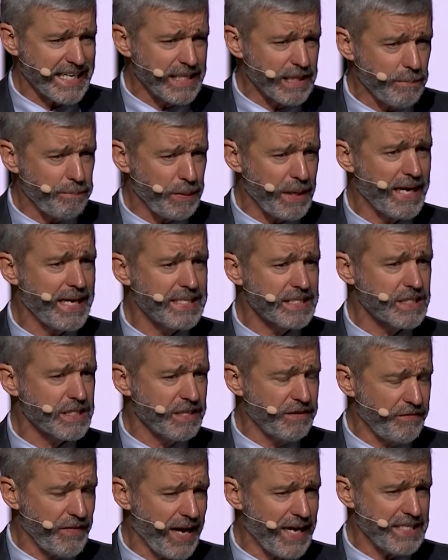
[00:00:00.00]
in the place
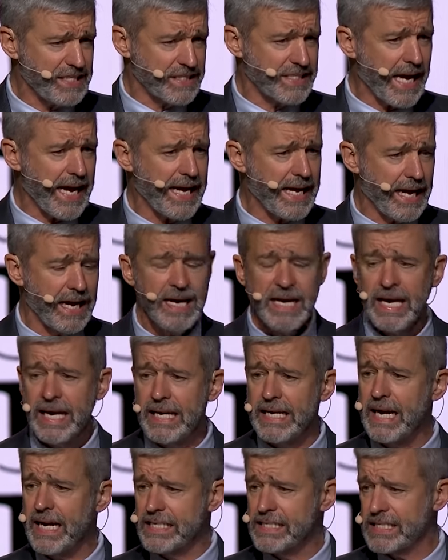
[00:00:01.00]
of Isaiah
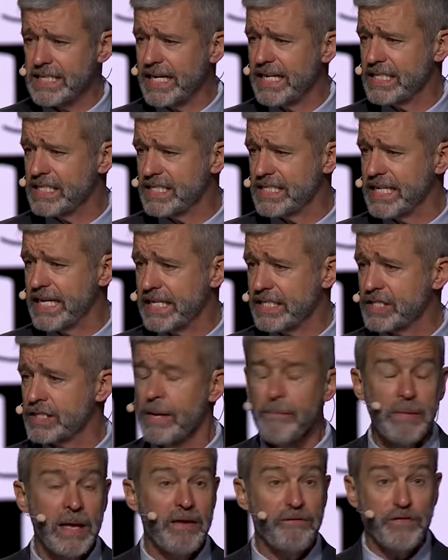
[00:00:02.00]
in Isaiah
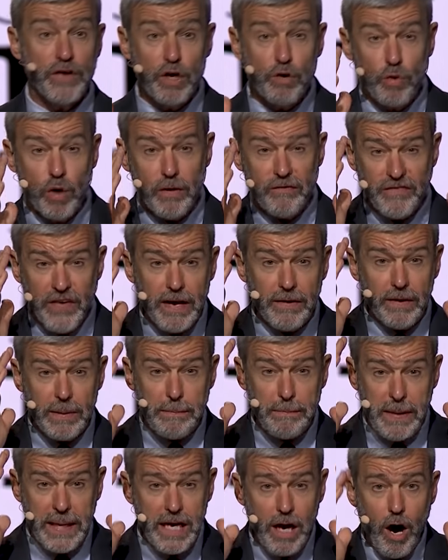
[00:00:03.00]
6, if you were very
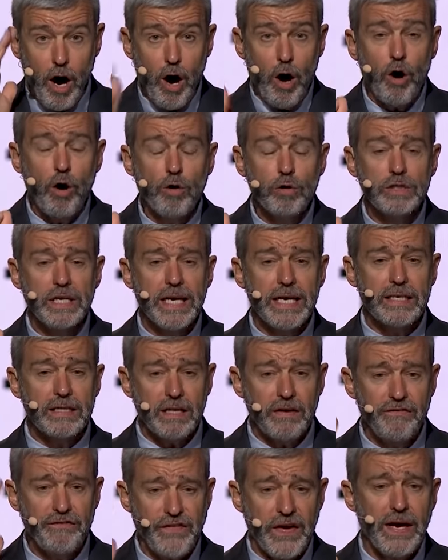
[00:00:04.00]
beholding
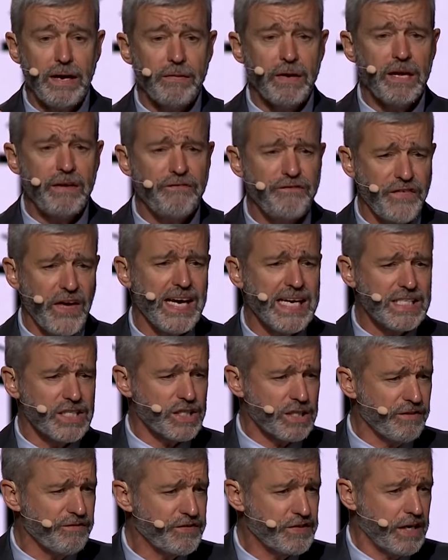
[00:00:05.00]
the very
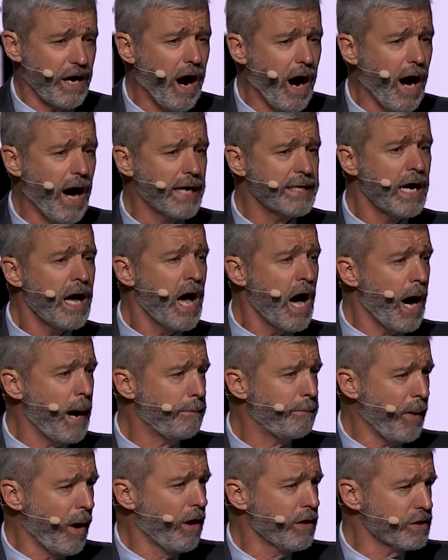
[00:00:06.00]
face of God
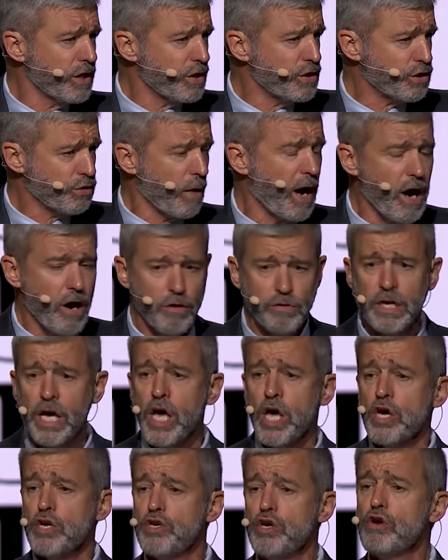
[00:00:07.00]
upon the throne,
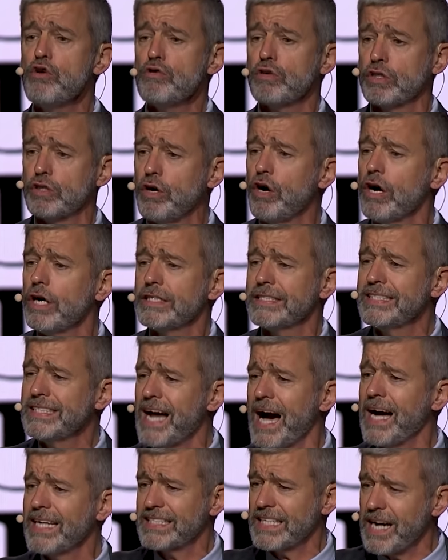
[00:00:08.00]
you could
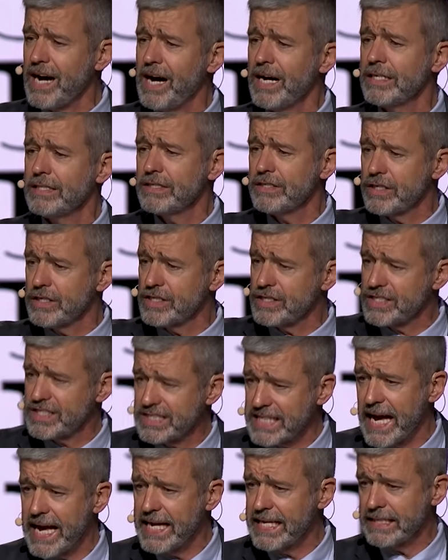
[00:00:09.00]
not
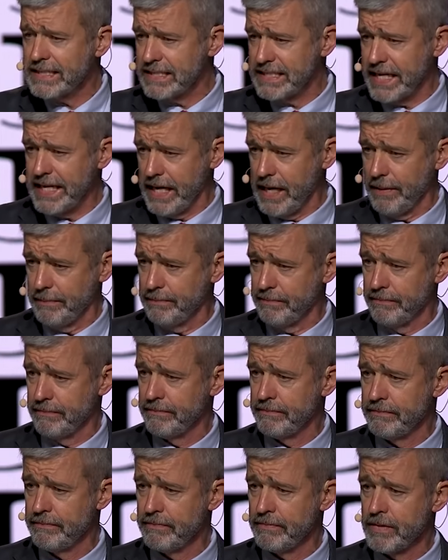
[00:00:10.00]
understand him
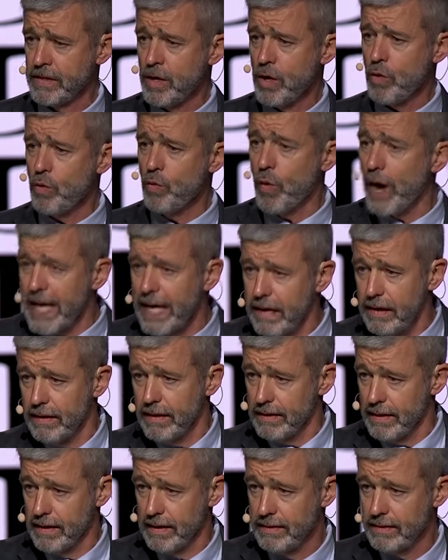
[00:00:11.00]

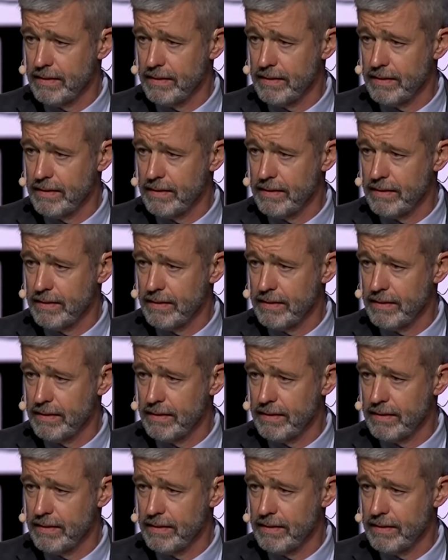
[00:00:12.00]
well